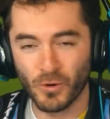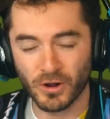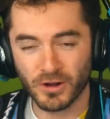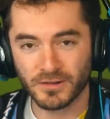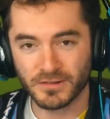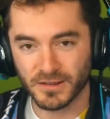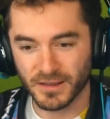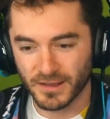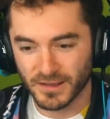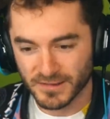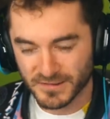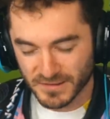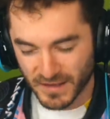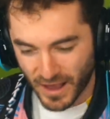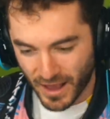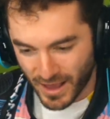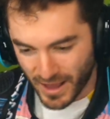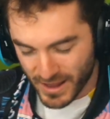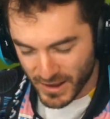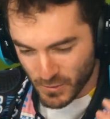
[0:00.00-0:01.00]
worked is
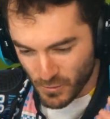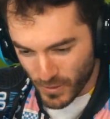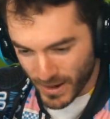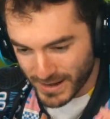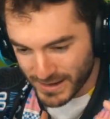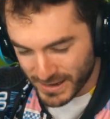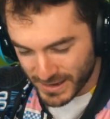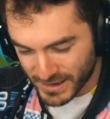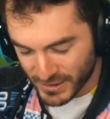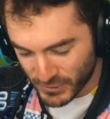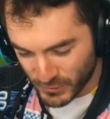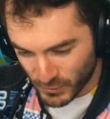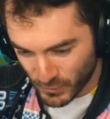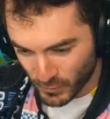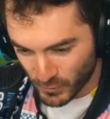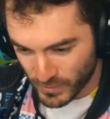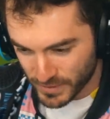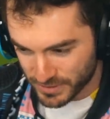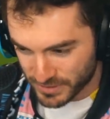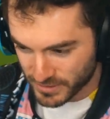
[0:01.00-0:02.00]
I went in
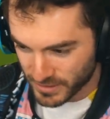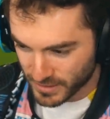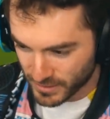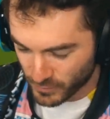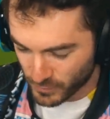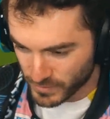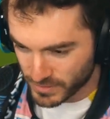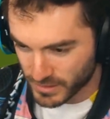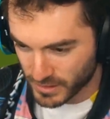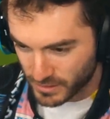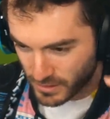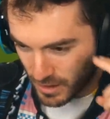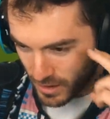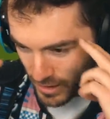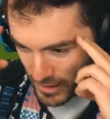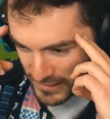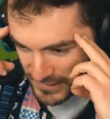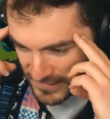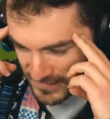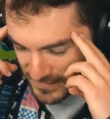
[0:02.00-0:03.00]
with a
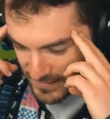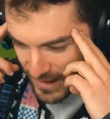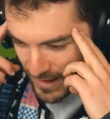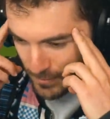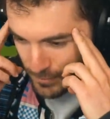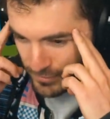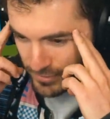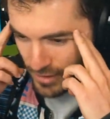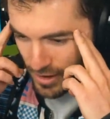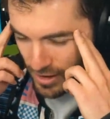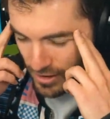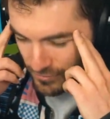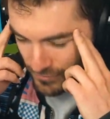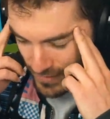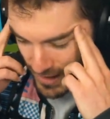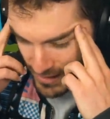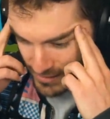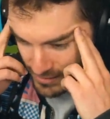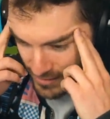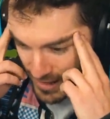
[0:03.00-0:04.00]
concept of,
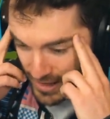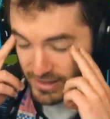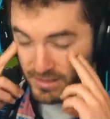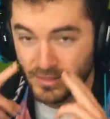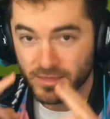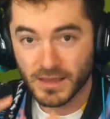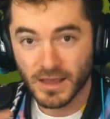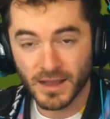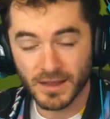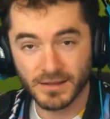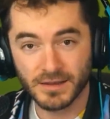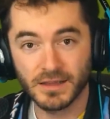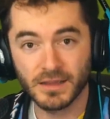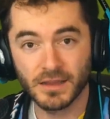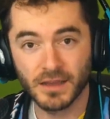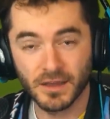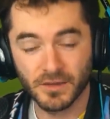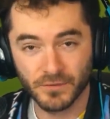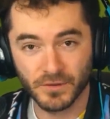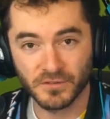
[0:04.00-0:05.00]
I like the
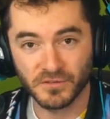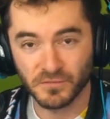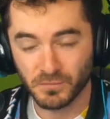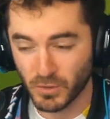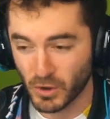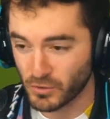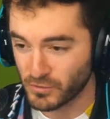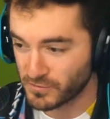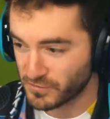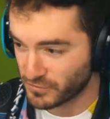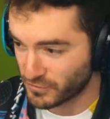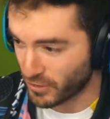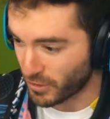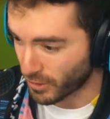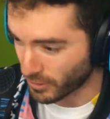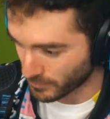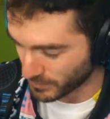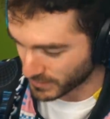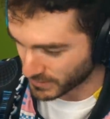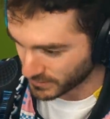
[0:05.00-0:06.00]
idea of exposed
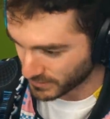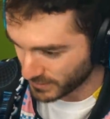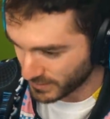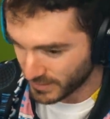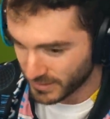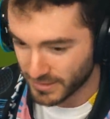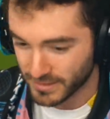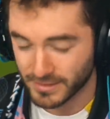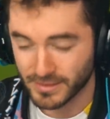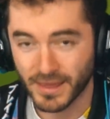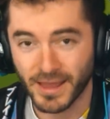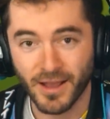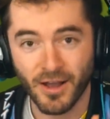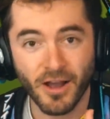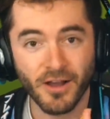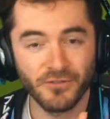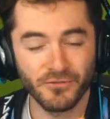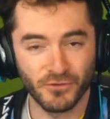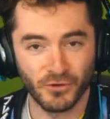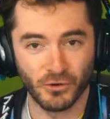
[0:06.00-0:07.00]
carbon. They
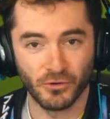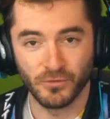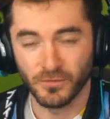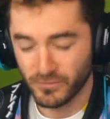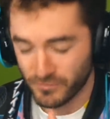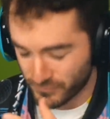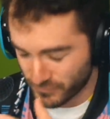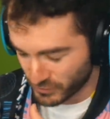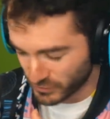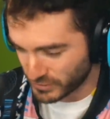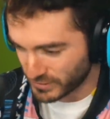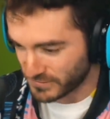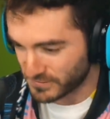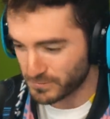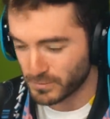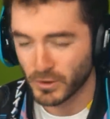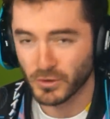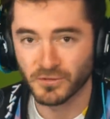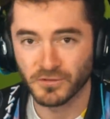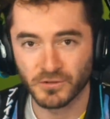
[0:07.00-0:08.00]
offer full
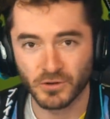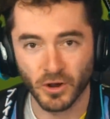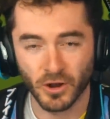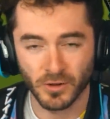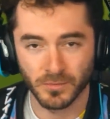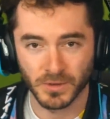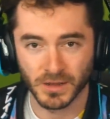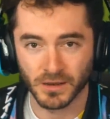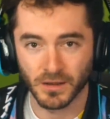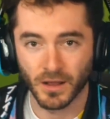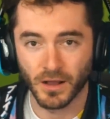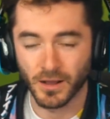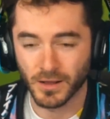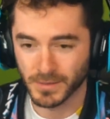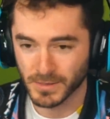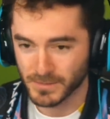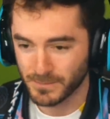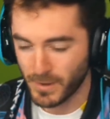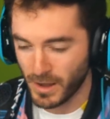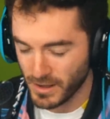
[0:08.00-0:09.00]
exposed carbon
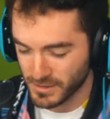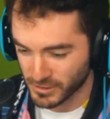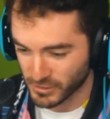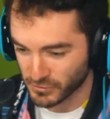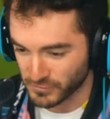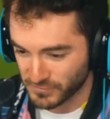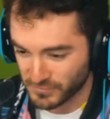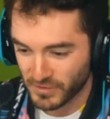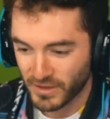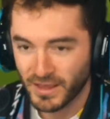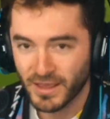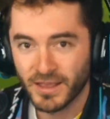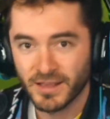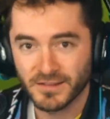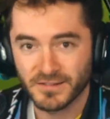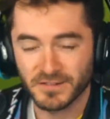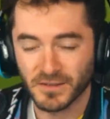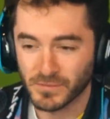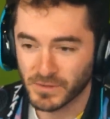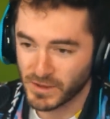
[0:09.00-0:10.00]
on the monos.
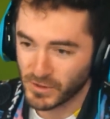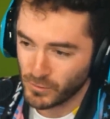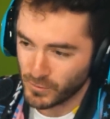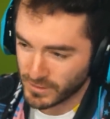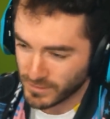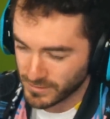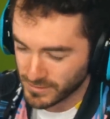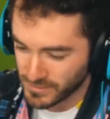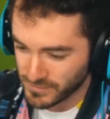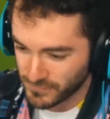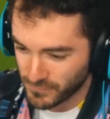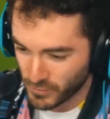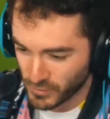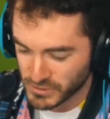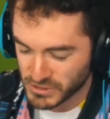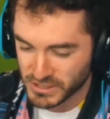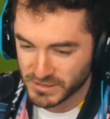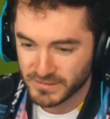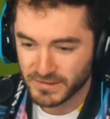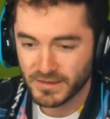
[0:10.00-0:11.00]
It's something I wanted on the
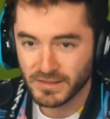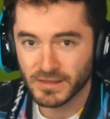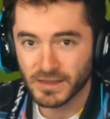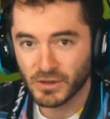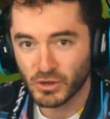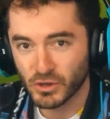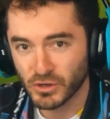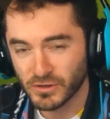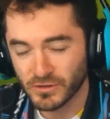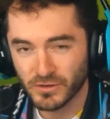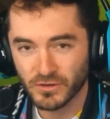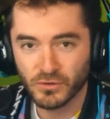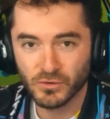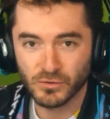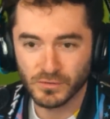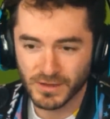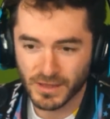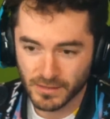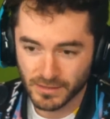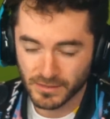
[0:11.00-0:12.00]
Ford GT, they couldn't
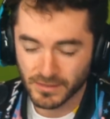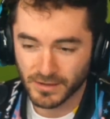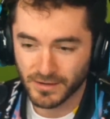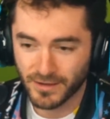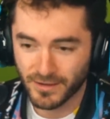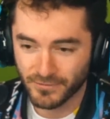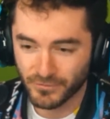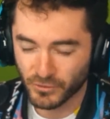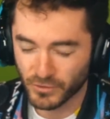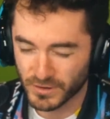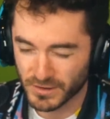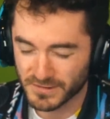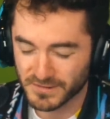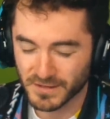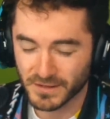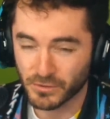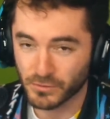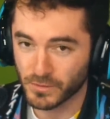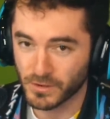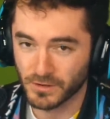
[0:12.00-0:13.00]
do. Now that they offer it, it's
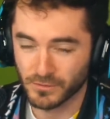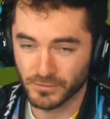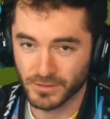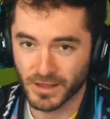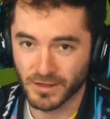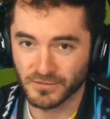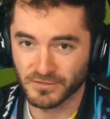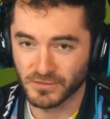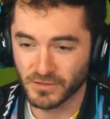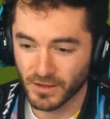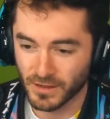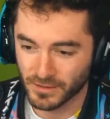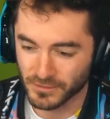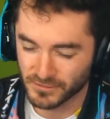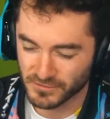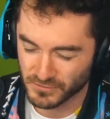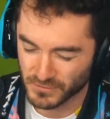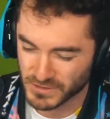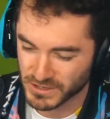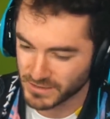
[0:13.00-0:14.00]
like
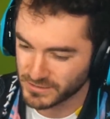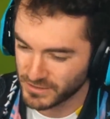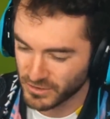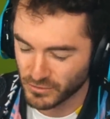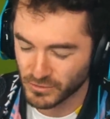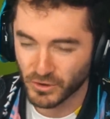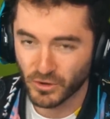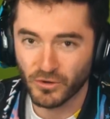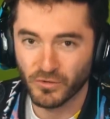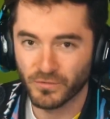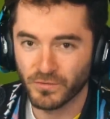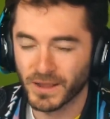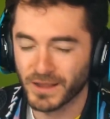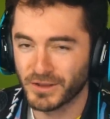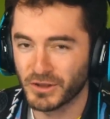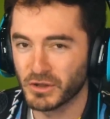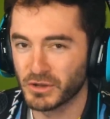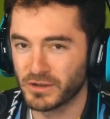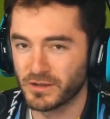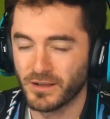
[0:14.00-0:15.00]
$300,000, which I don't know if I
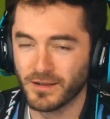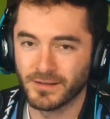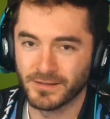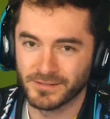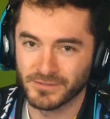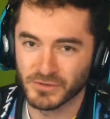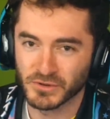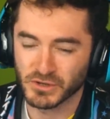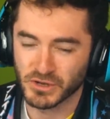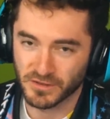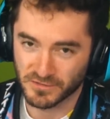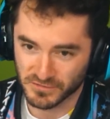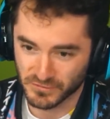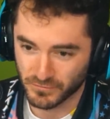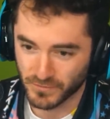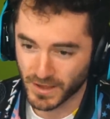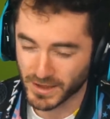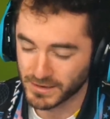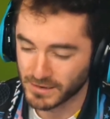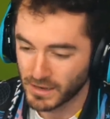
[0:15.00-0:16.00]
could have gone and
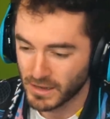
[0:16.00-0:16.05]
justified.